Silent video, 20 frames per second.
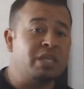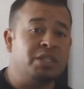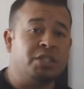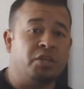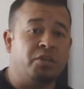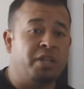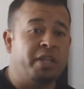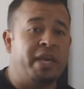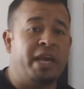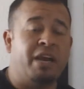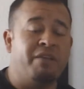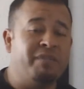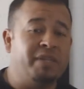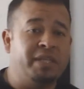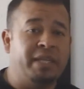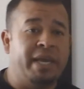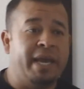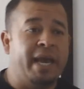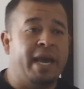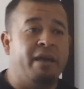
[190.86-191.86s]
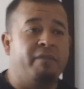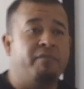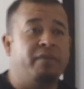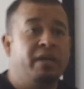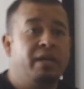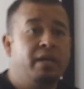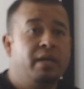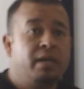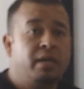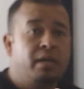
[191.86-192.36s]
So they obviously
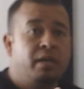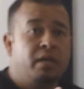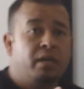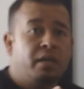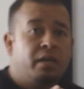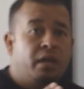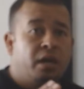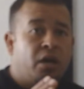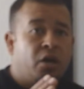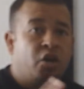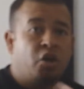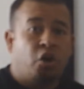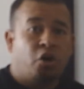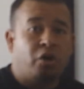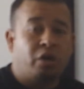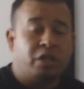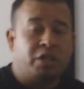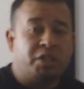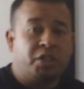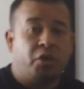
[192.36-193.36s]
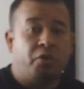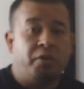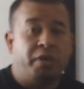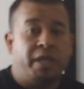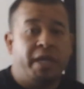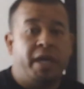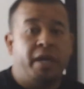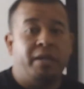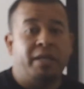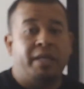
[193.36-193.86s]
have a cornerstone
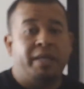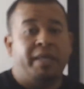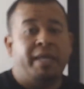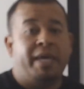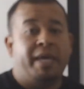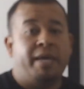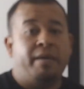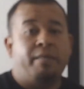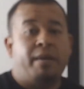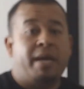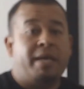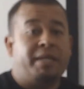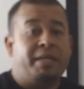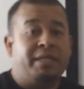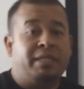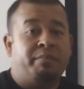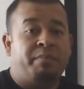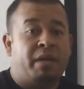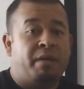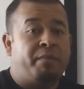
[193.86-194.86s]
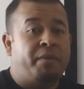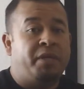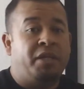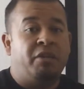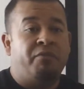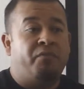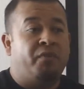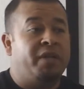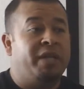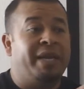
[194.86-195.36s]
there that they anticipate being
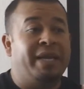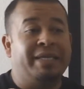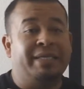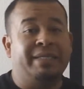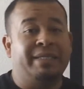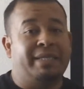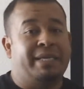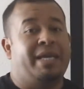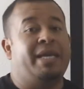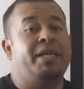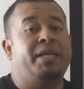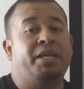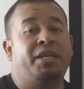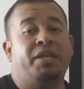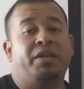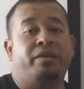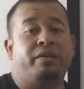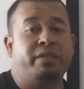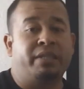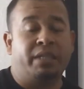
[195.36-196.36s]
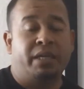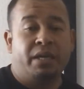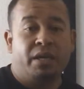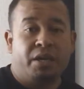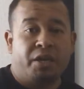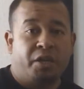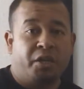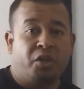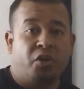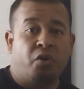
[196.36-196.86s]
there for the next 10 years.
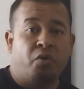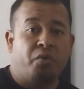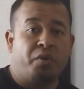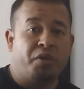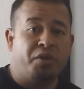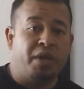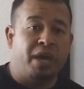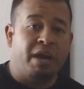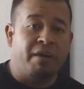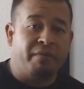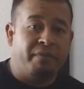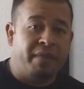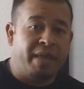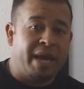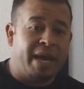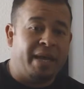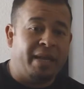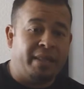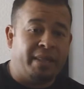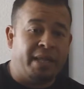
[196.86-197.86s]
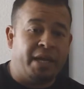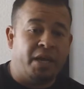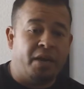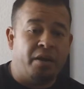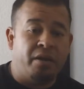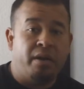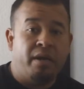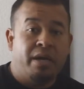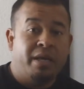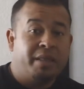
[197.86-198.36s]
When you have that
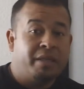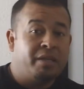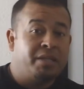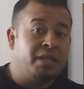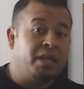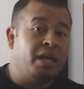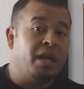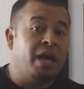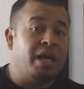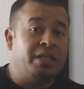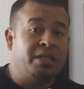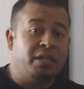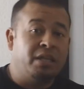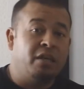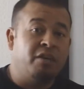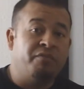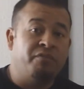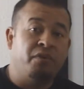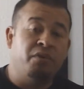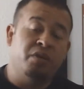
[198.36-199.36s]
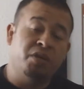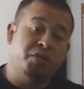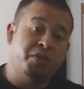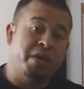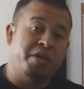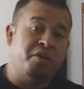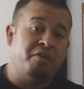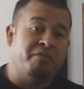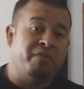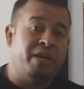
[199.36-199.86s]
there's a lot to look forward to,
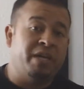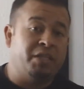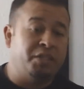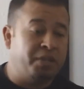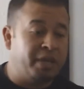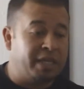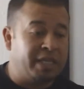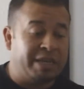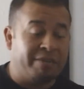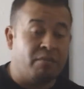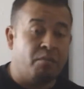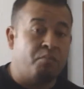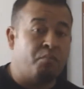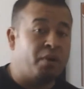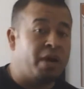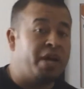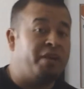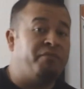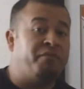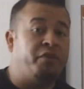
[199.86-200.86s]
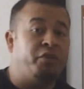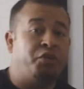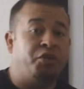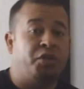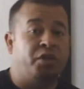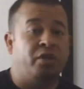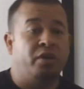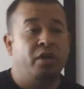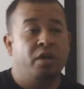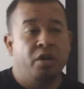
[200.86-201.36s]
Angel fans. You guys have a bright
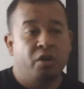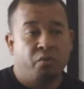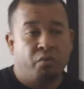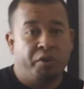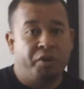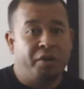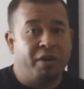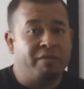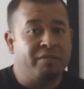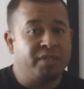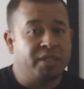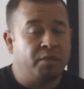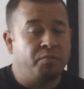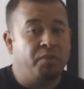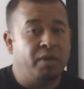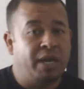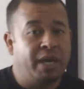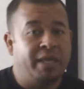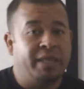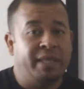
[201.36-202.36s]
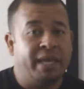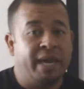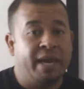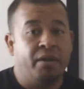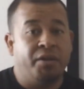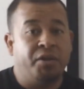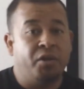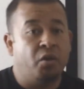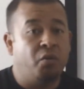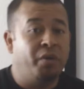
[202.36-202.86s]
future when you have someone like
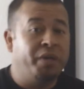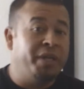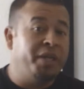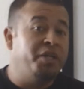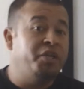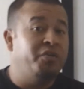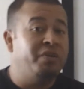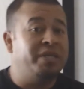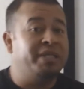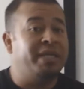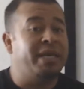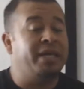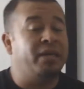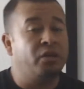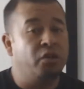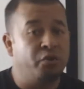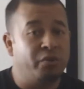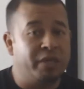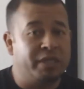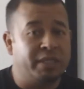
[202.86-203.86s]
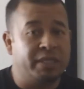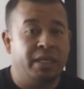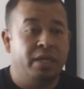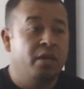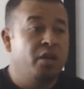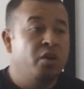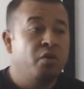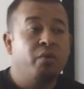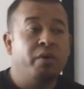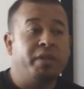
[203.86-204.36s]
that. What did he do in St. Louis
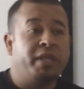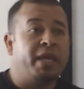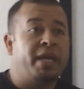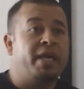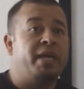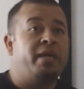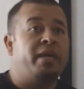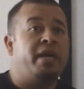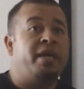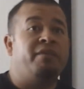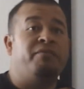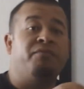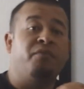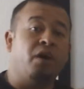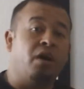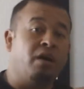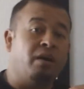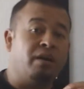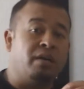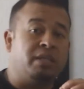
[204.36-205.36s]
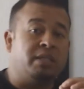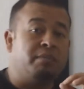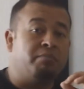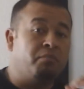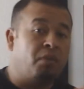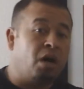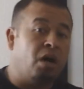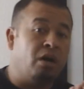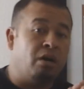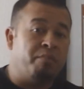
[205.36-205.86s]
with a far
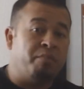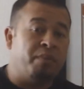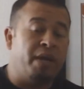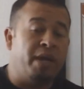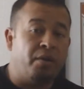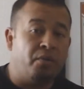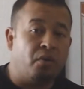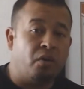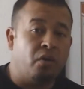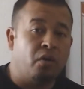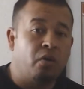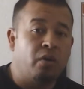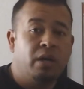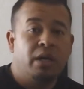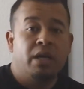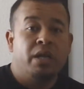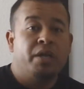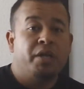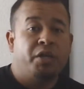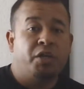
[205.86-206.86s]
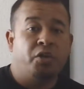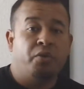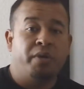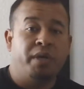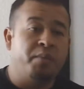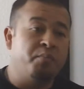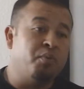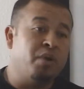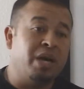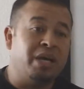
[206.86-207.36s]
smaller payroll?
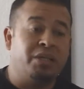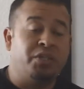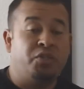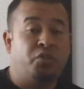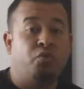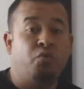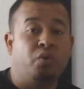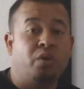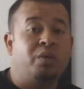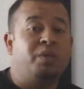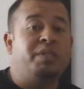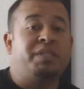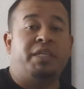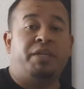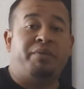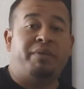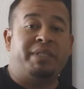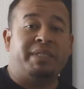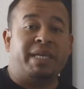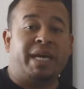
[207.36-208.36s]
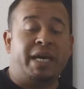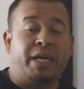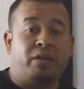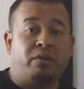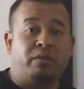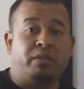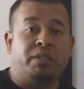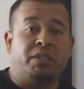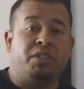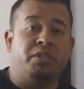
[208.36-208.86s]
He brought 2 World Series
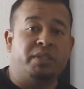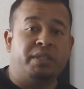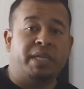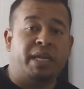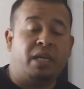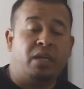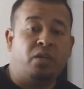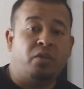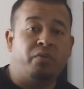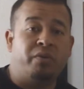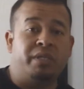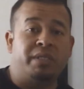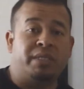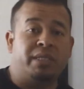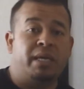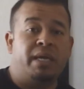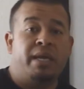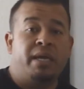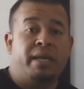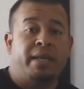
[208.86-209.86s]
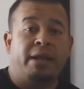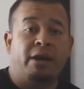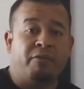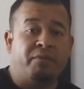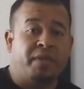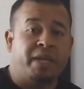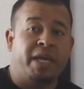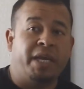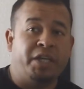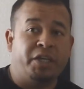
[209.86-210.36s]
titles to St. Louis. Now,
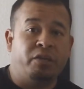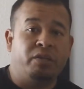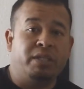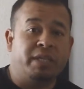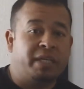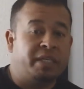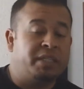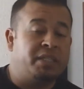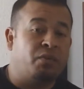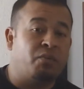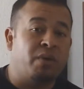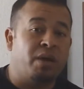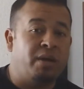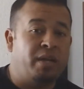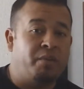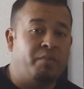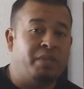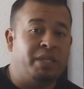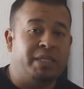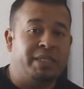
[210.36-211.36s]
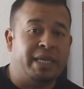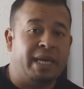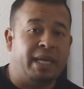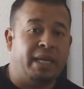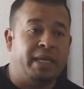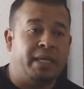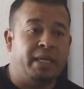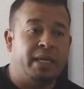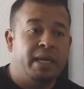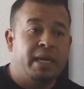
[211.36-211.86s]
if the Angels can surround him with the
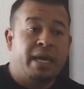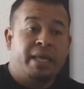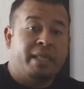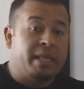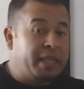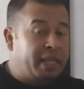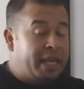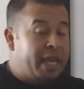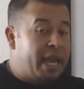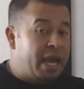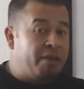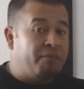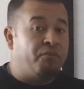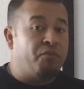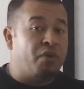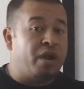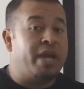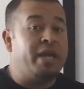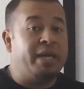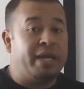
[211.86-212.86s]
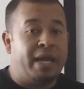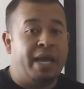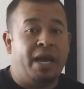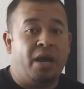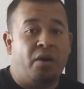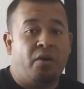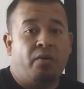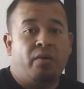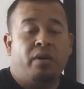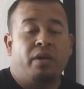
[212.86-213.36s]
talent that they have right
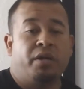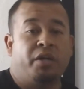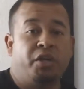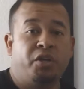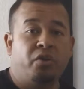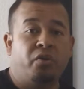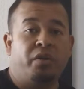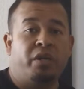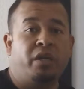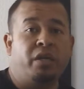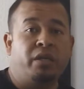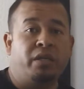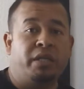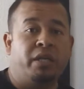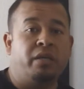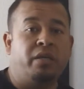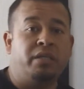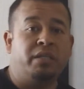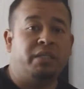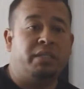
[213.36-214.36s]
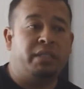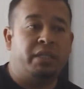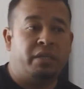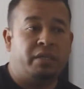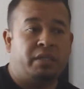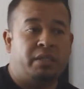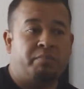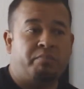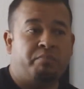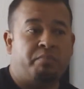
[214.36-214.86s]
now,
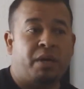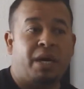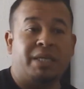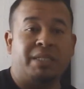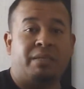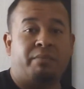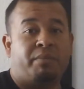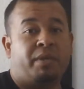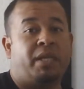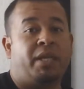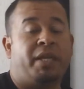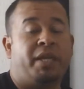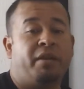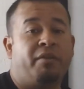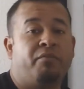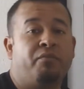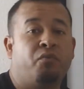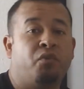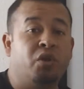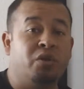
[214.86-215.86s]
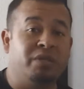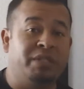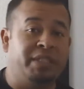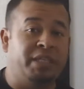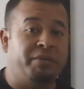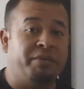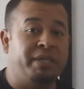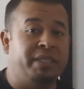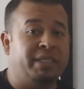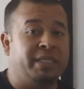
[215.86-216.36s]
there's possibility of World
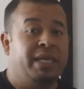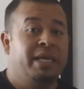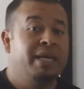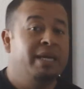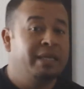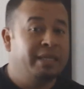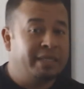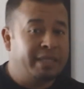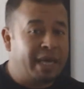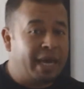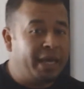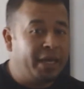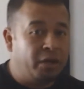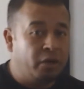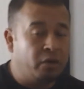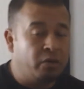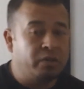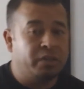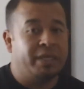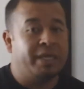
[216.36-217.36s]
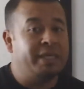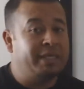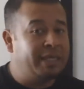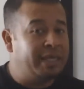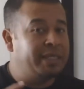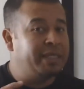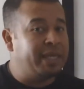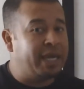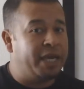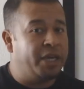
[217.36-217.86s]
Series titles. I didn't
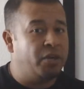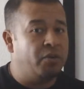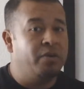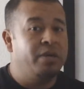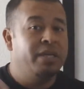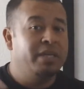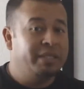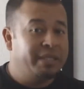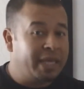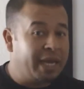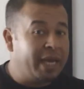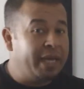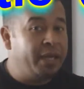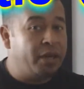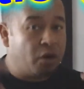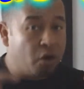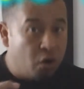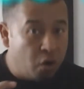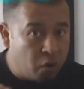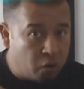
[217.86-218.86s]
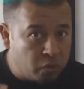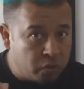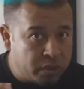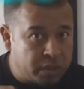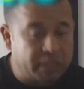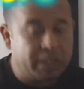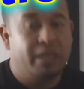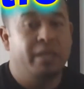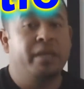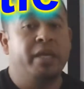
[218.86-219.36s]
say title,
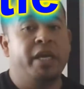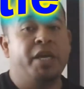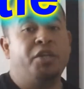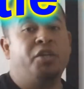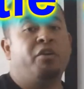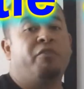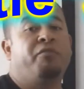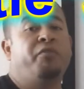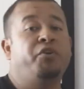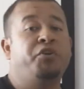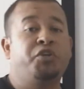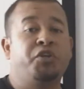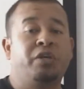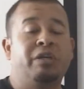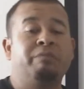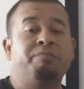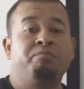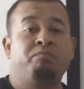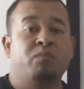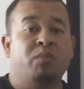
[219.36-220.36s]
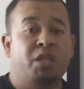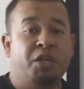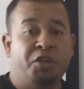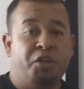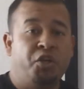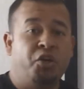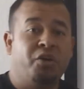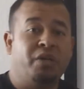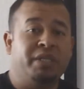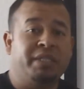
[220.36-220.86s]
titles in your future.
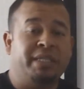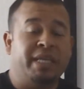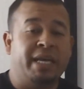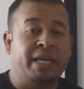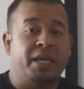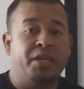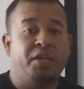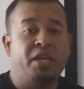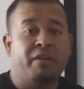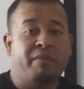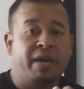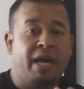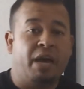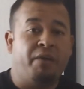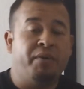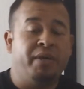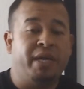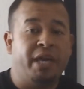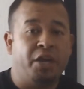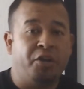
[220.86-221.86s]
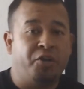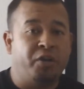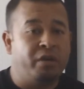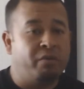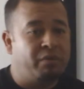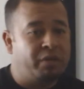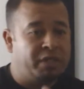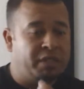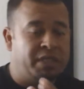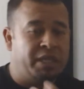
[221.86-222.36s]
Then you go to second, you have Howie
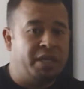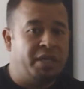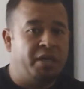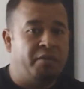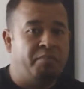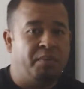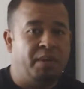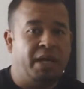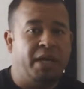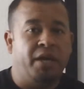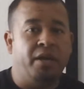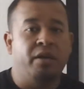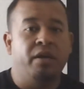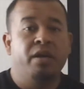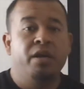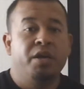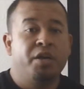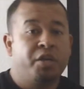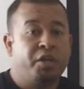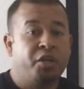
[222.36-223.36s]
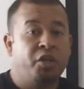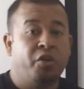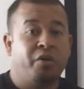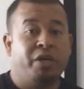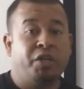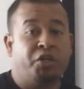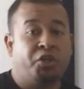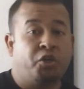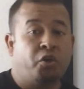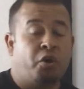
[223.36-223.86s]
Kendrick, which is a good player.
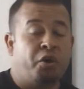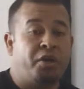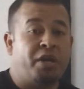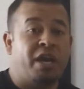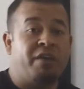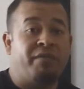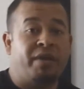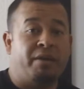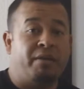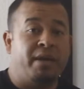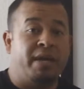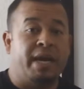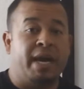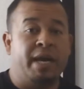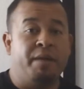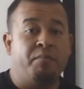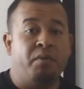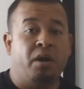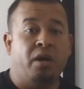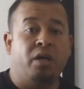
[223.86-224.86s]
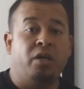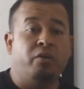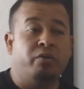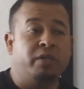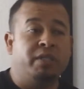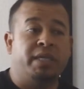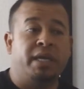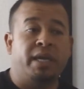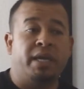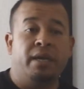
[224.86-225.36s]
At short, you have Eric Ibar, who
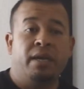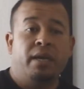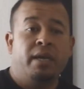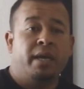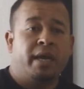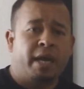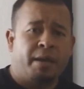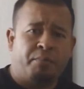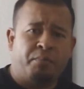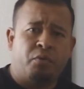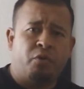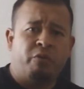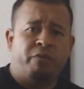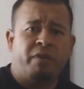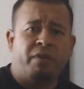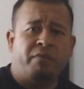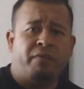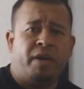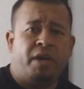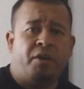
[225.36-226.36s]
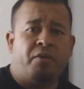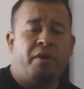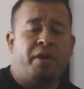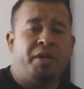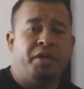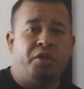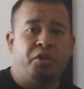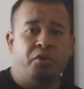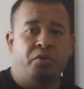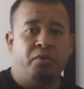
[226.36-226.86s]
is a proven
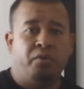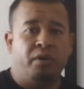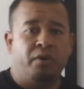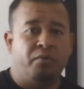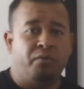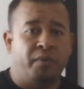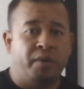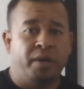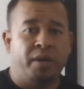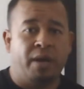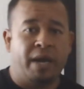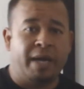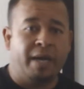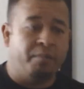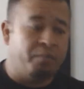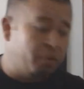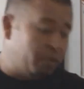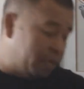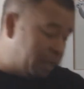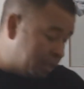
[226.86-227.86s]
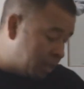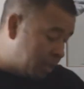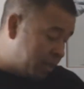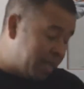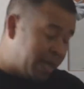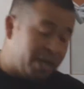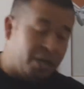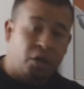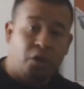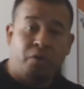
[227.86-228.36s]
veteran, a reliable. He's on
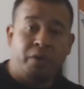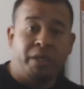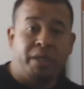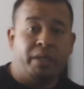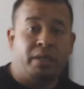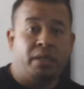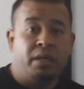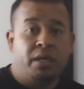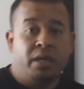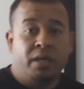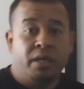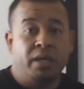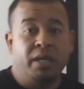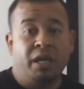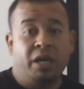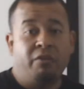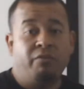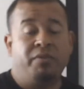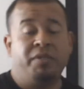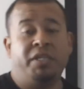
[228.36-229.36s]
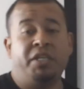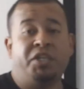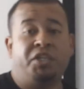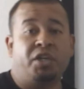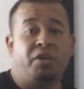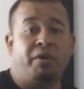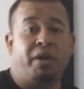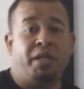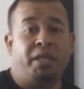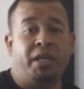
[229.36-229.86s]
that Golden Glove
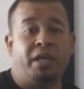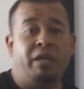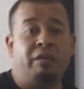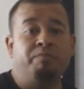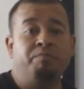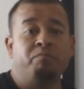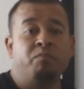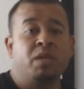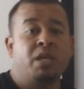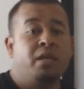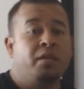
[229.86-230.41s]
t-shirt right there.